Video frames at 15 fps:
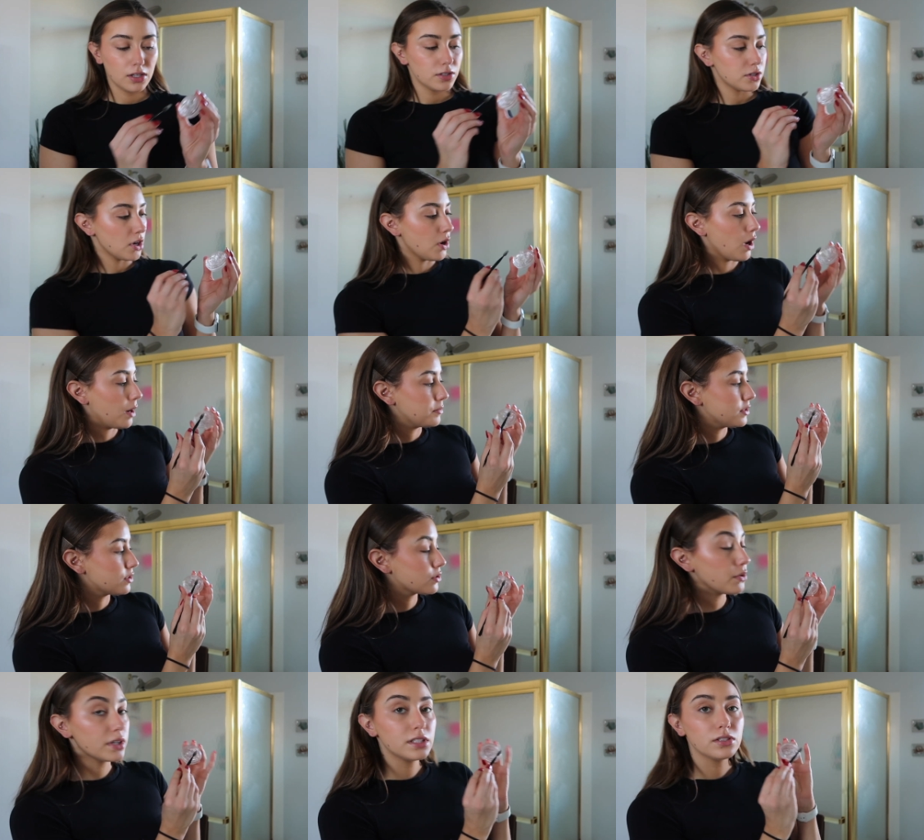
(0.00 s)
So I'm
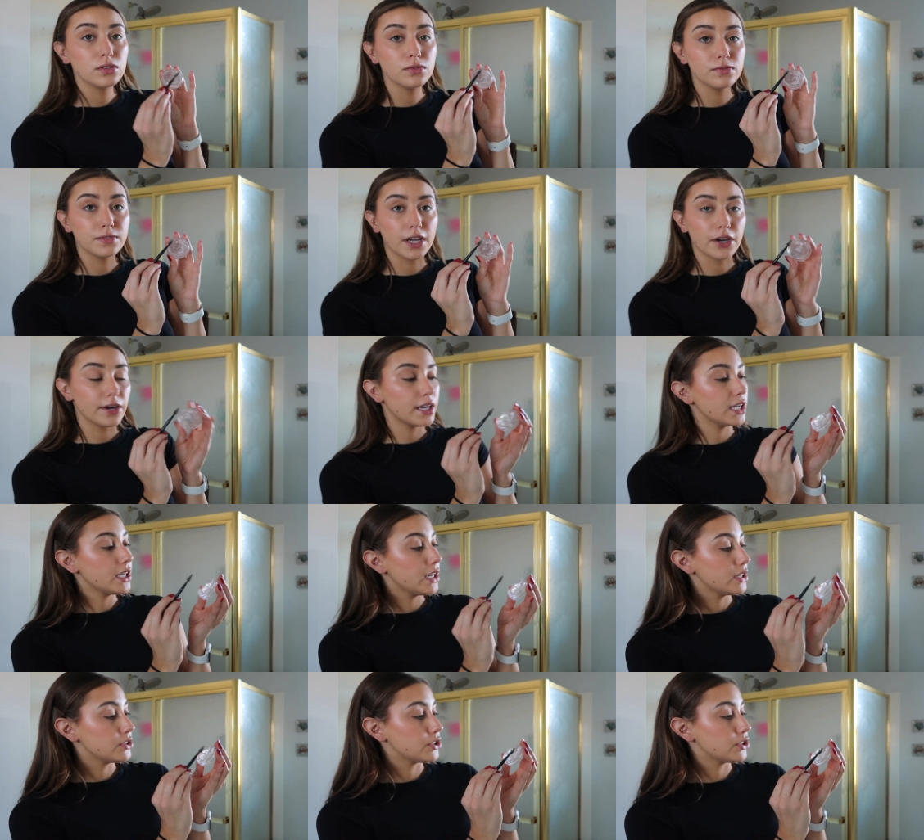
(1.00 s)
just going to very